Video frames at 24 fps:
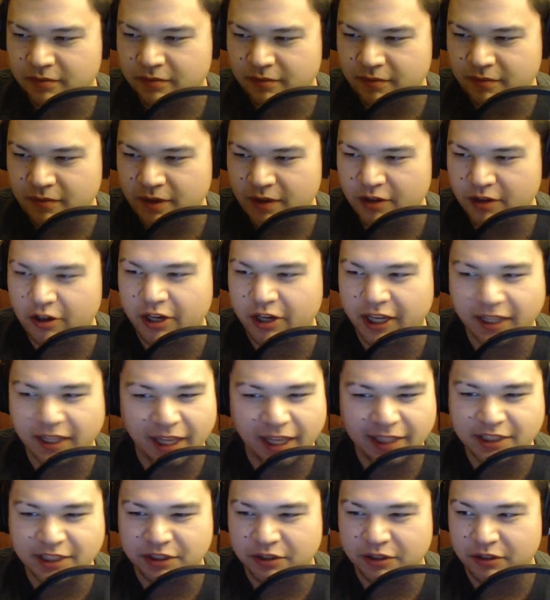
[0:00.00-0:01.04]
Okay,
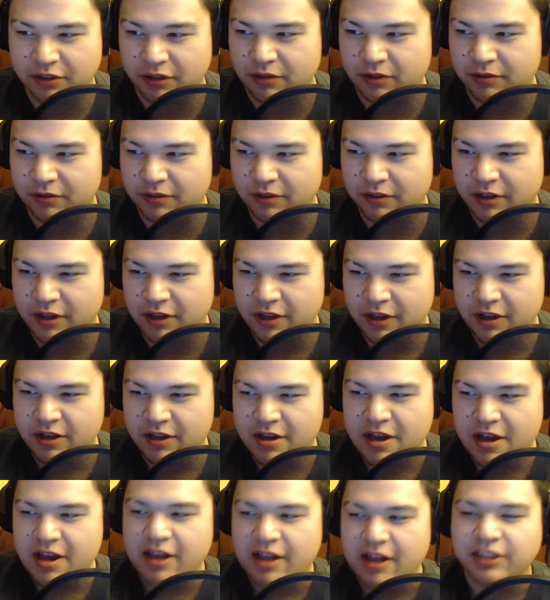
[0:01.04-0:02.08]
that's a nuke.
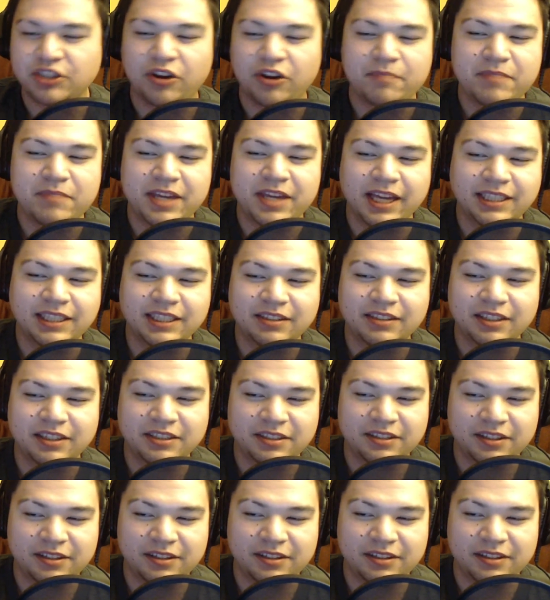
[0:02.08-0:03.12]
So I'm guessing there's,
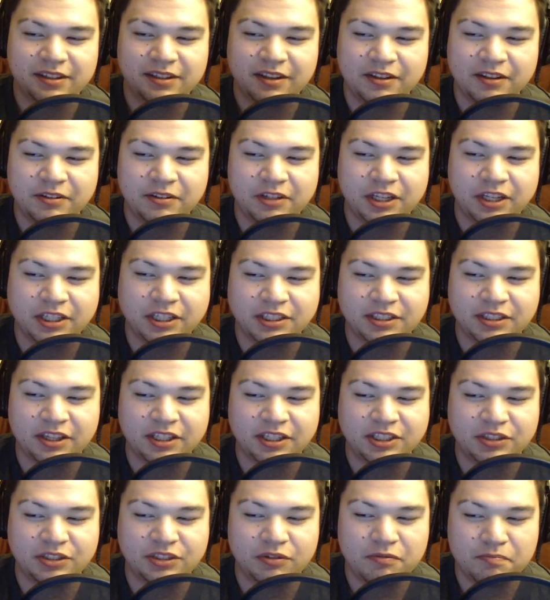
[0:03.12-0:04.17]
because the
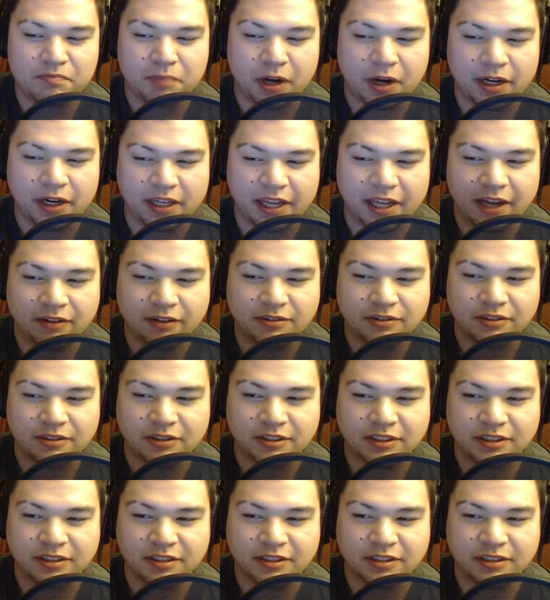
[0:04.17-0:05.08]
student body councils.